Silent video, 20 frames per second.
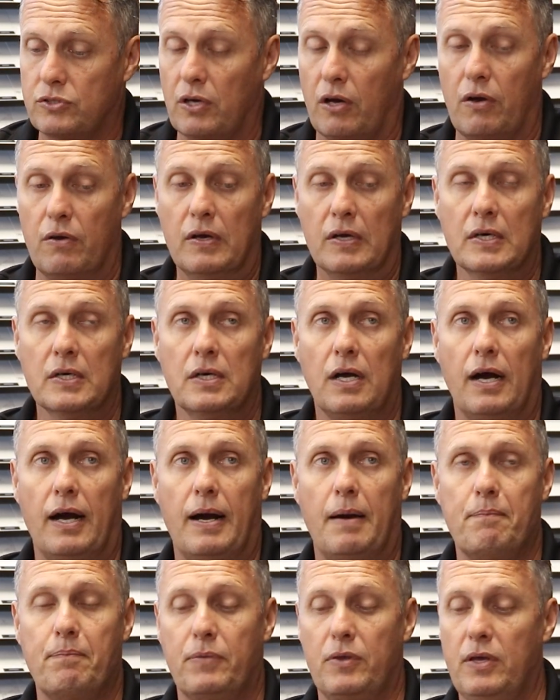So
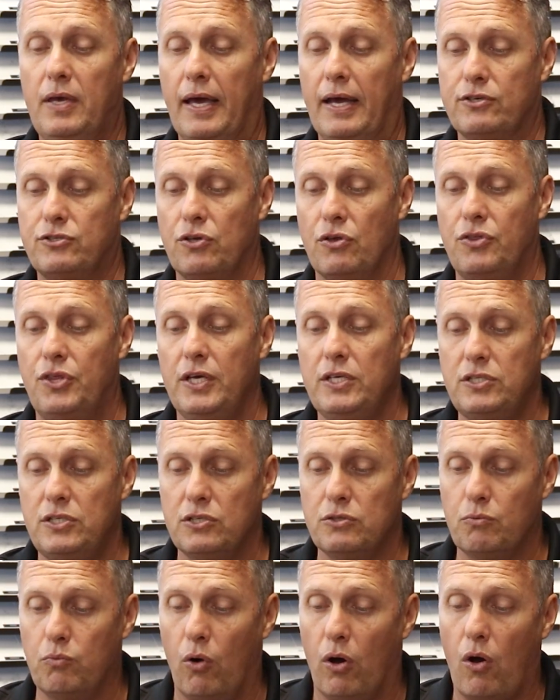um, yeah, so this
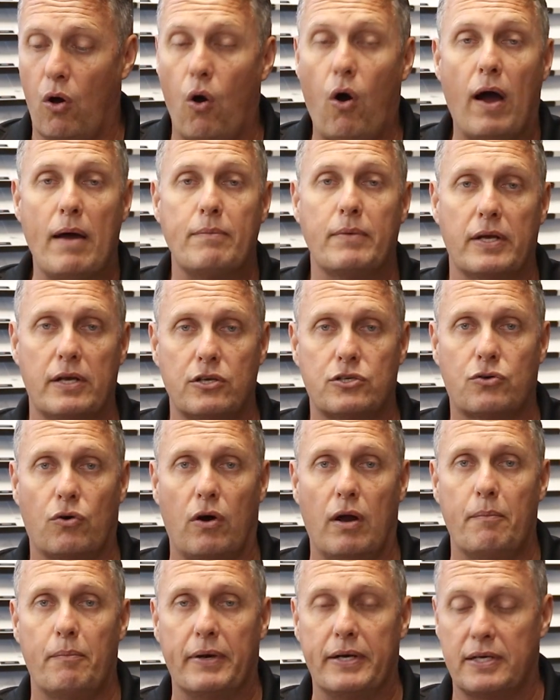is what I'm going to
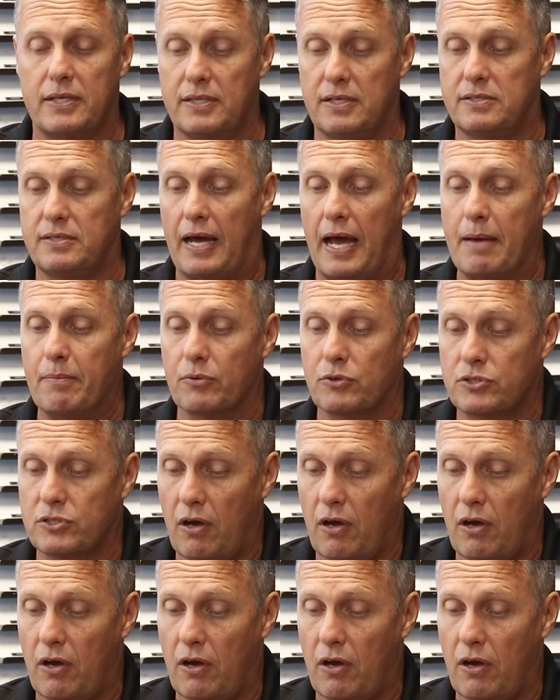try and bring to the table.